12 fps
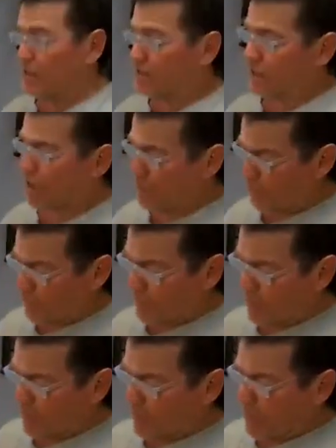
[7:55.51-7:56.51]
So
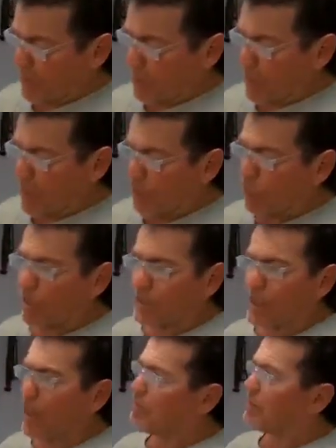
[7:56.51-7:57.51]

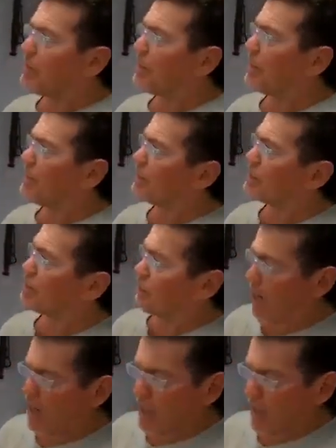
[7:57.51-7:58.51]
what's happened in
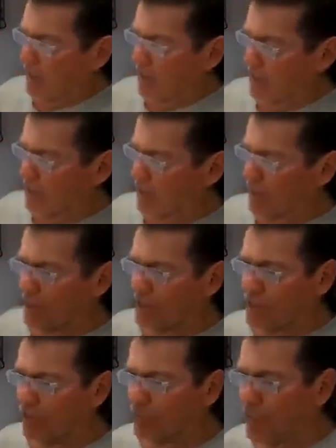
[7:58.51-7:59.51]
Australia
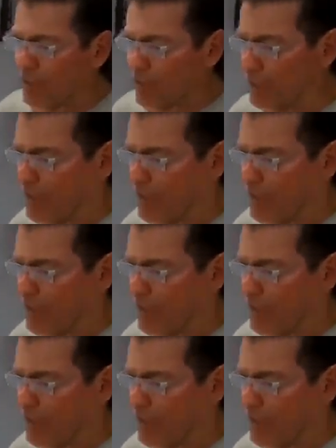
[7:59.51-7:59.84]
is you've got